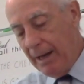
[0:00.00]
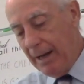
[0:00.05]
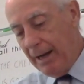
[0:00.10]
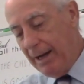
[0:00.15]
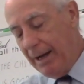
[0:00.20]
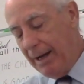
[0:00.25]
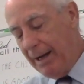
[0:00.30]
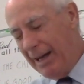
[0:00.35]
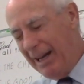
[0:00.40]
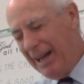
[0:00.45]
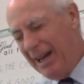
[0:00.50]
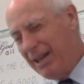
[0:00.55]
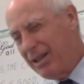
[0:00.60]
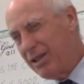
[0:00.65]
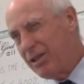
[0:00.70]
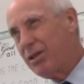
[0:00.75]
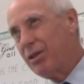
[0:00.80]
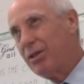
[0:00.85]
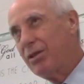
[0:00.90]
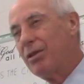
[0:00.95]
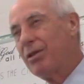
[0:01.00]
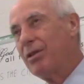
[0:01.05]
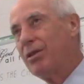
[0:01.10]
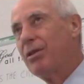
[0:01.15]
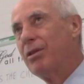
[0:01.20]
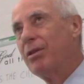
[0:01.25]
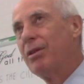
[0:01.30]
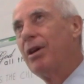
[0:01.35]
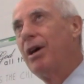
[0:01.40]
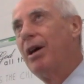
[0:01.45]

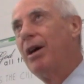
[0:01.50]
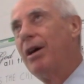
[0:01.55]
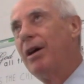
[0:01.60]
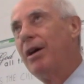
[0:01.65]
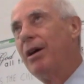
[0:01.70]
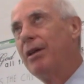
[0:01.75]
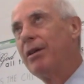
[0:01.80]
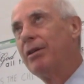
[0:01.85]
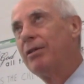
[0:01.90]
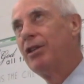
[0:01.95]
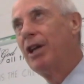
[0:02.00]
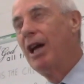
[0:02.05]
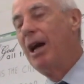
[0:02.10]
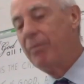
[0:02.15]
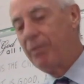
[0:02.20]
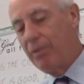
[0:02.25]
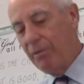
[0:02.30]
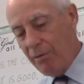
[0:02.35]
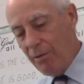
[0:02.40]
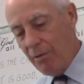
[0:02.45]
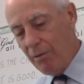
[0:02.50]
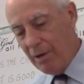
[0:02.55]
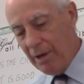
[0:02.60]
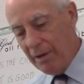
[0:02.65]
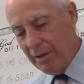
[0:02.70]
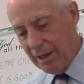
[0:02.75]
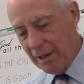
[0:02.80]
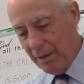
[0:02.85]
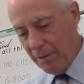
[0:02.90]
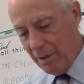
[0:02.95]
Esther chapter 4, I
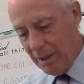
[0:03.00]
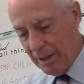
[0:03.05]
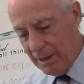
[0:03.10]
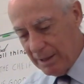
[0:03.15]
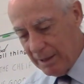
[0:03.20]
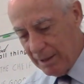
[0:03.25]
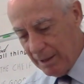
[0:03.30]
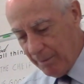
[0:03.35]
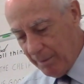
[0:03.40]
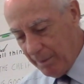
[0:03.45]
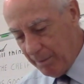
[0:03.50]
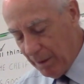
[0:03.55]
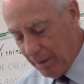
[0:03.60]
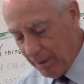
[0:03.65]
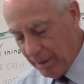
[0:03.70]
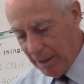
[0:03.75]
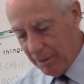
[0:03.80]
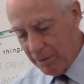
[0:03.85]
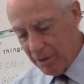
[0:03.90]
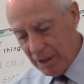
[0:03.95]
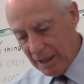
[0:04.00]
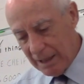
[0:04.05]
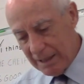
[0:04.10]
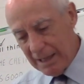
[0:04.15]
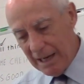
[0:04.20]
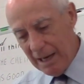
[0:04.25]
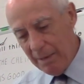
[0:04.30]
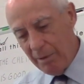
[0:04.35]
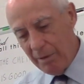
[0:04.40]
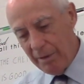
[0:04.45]
think it was, about that was an
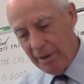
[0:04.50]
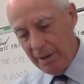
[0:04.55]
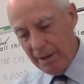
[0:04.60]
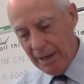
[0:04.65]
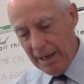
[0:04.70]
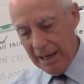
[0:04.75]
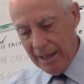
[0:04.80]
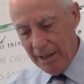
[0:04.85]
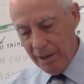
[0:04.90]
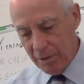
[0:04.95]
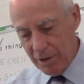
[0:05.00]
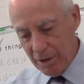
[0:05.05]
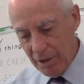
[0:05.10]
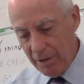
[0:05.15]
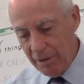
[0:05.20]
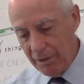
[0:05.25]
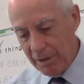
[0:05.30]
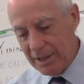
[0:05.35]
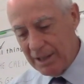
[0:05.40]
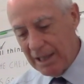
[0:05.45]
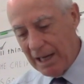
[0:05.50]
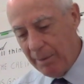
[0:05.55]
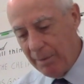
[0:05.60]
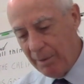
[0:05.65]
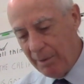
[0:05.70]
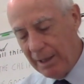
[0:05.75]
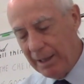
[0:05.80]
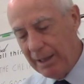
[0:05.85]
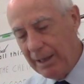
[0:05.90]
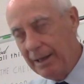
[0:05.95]
example there. And there was another
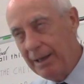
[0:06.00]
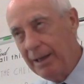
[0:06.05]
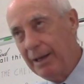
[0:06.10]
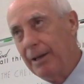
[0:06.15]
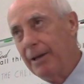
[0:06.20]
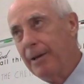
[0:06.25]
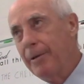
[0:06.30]
example in